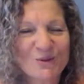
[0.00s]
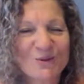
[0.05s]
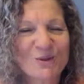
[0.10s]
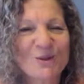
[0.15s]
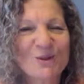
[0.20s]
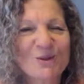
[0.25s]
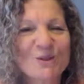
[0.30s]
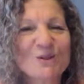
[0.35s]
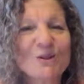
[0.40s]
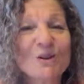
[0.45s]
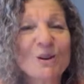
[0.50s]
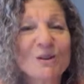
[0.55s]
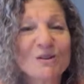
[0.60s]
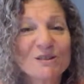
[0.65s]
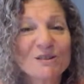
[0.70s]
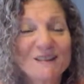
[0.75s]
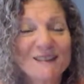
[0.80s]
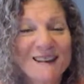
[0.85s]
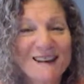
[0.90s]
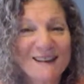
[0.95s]
You're going to start
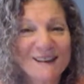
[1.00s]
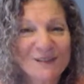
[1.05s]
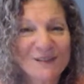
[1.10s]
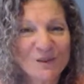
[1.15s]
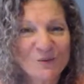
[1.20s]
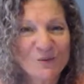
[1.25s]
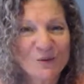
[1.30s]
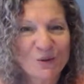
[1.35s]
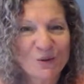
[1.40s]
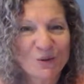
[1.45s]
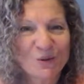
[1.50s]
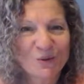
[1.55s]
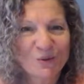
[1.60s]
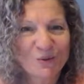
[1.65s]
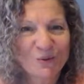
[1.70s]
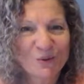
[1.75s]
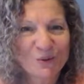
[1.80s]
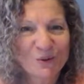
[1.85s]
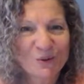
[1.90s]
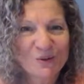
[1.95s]
to dance with the
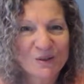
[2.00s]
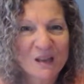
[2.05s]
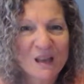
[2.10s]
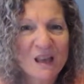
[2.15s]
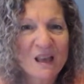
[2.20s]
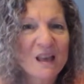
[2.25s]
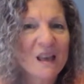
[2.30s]
universe.